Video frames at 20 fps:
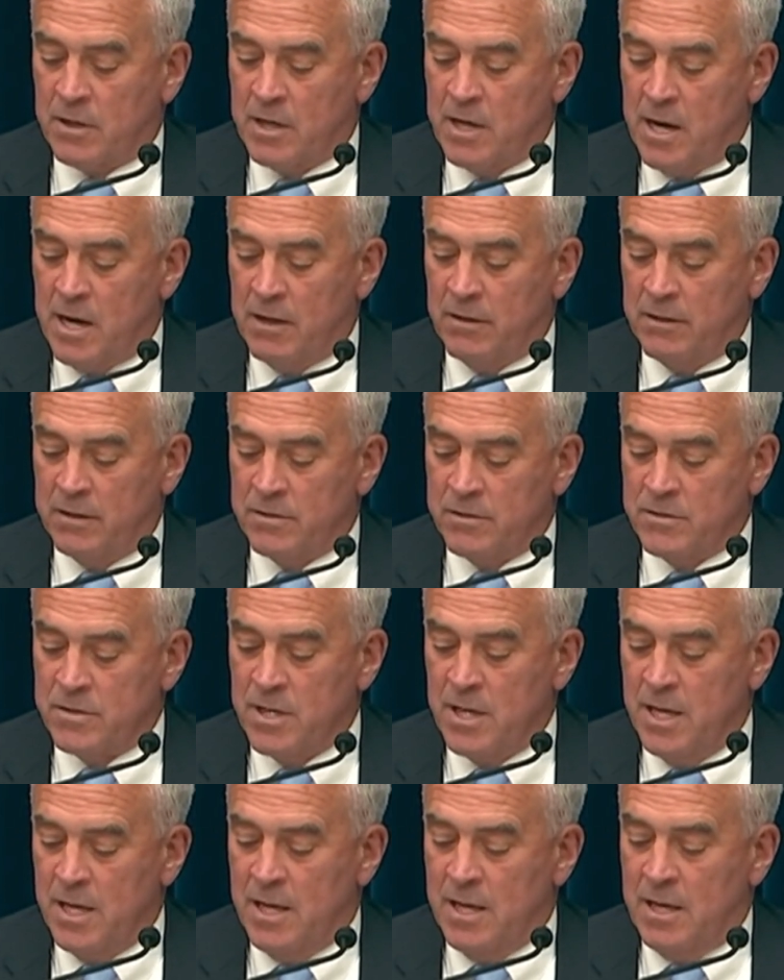Collins,
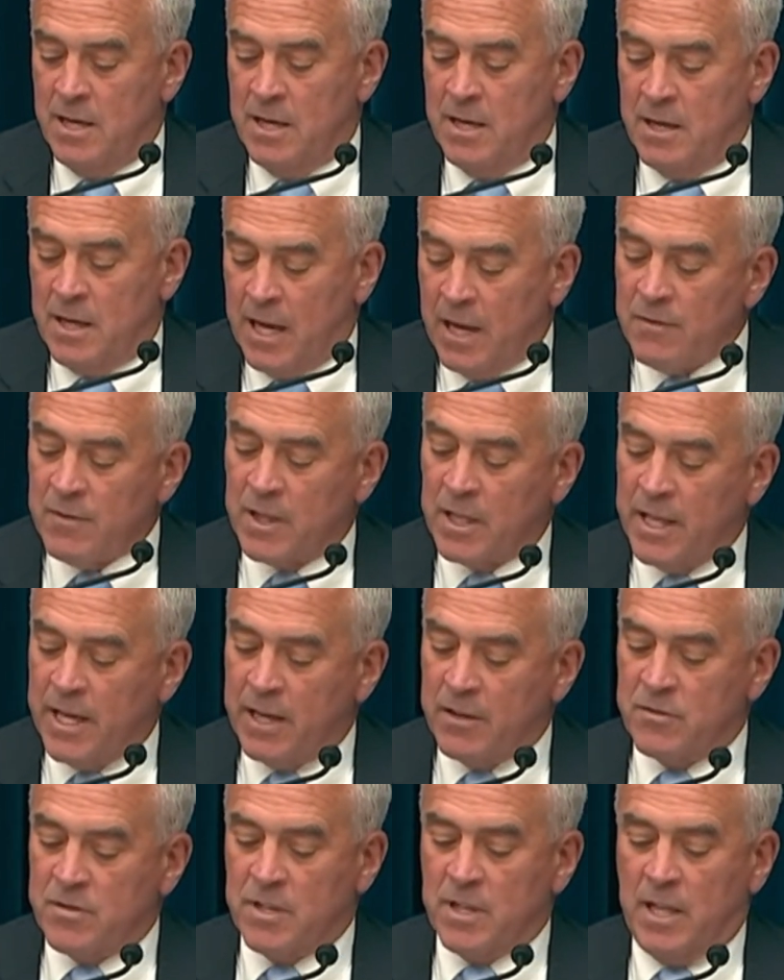and the
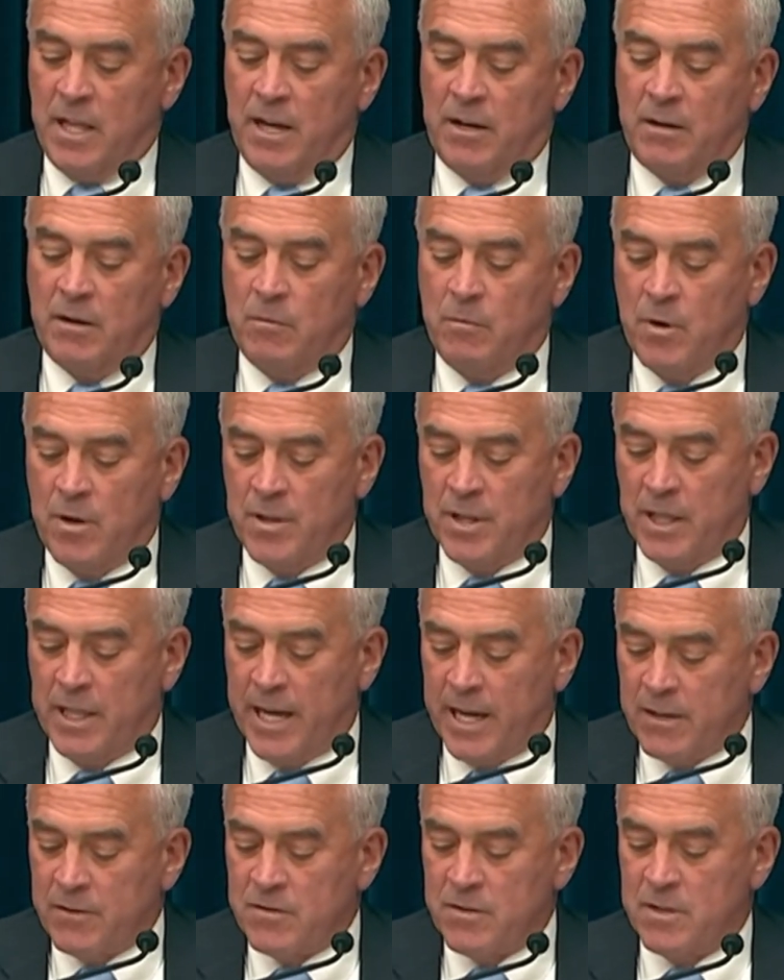Lancet letter, where the
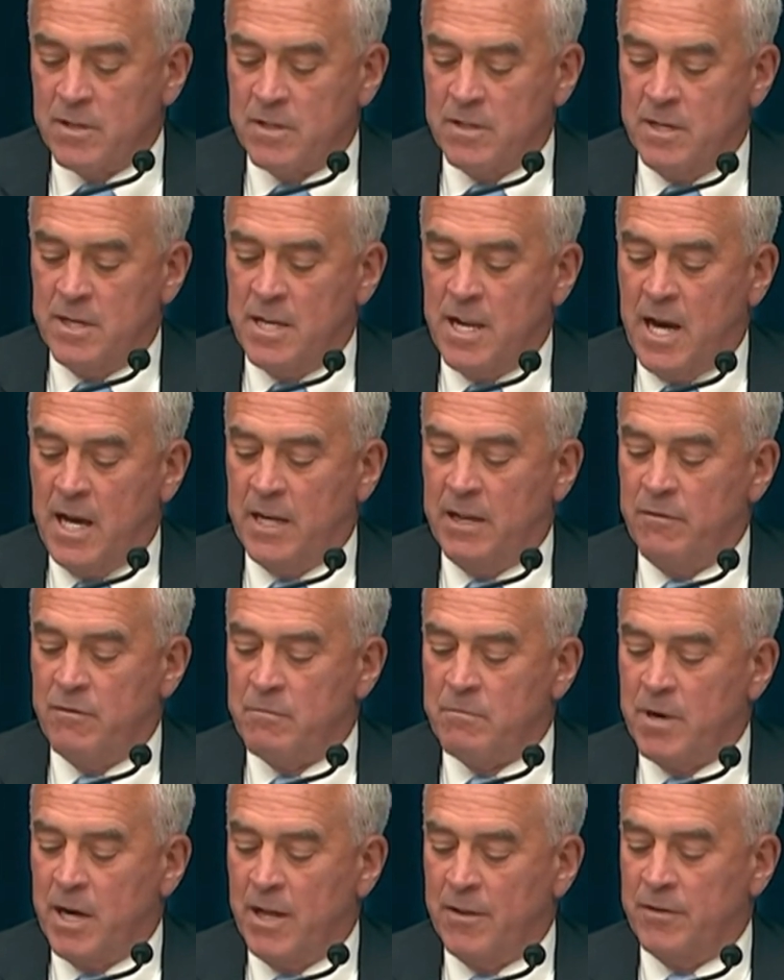Lancet did not even
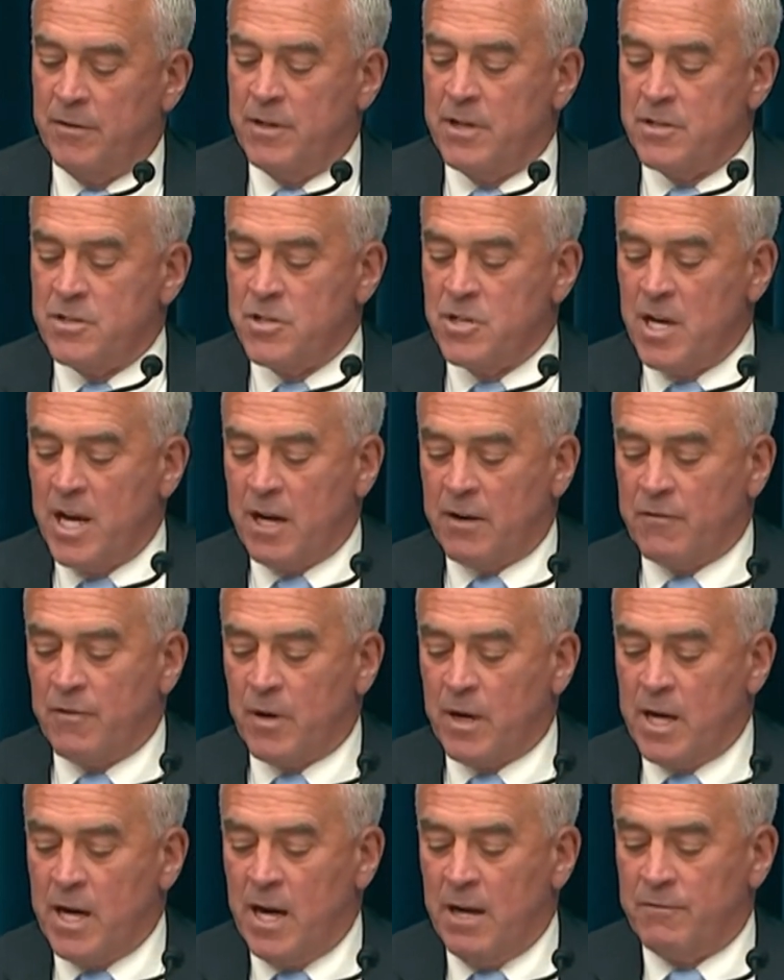bother to check for
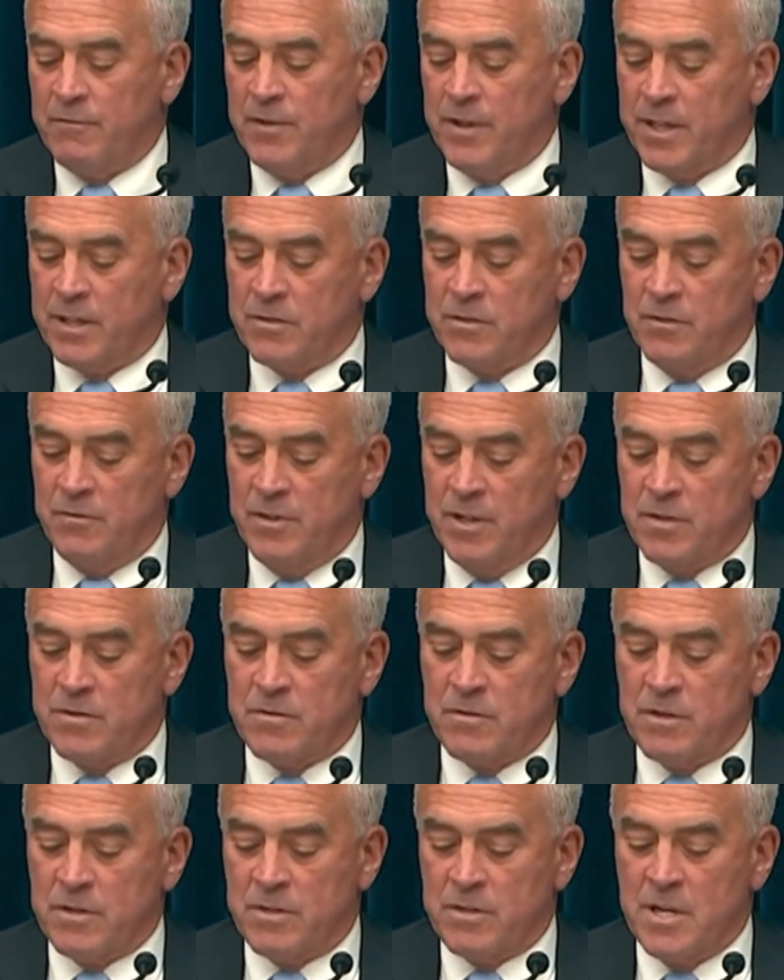conflicts of
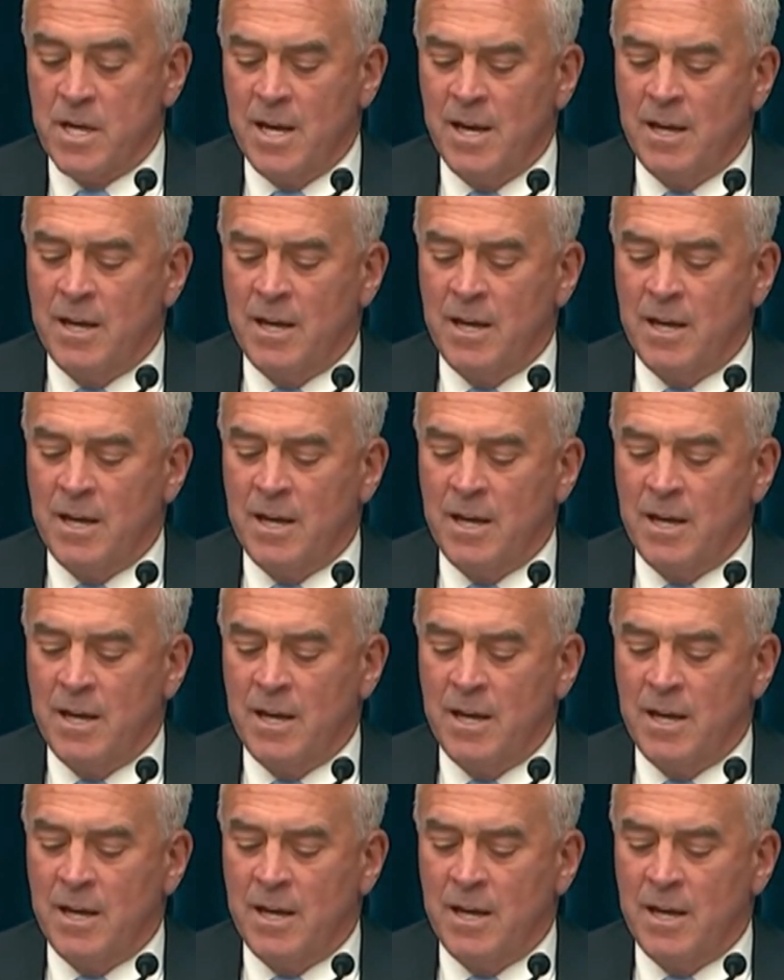interest,